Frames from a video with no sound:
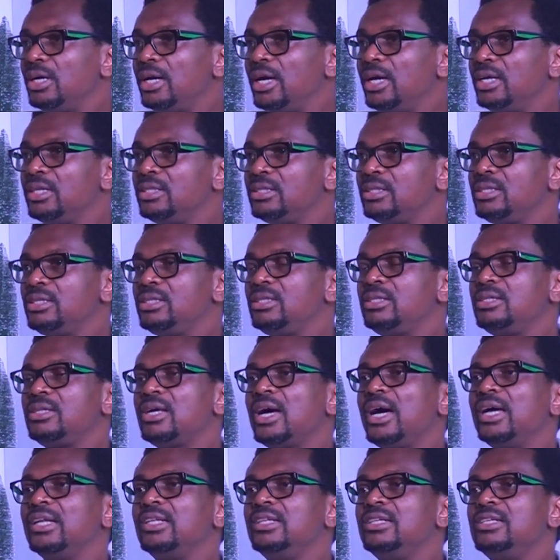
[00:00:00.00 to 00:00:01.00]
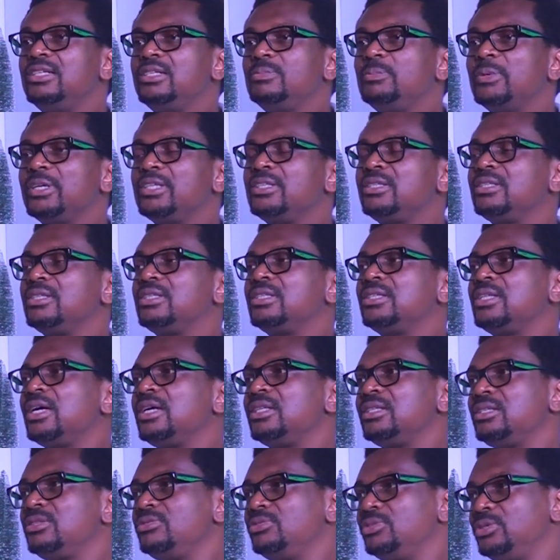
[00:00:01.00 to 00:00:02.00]
exists and this person
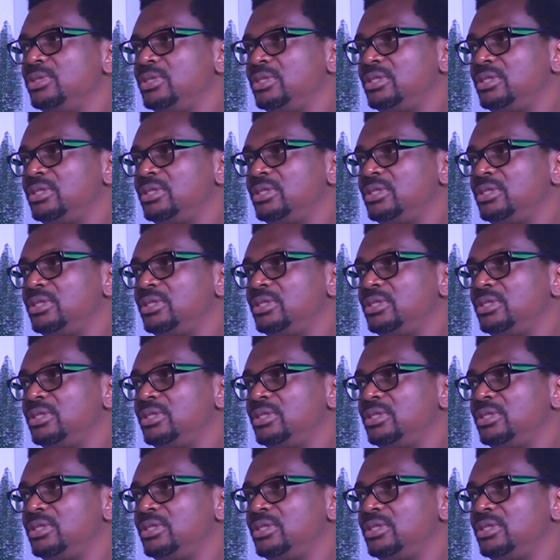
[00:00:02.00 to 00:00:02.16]
stands for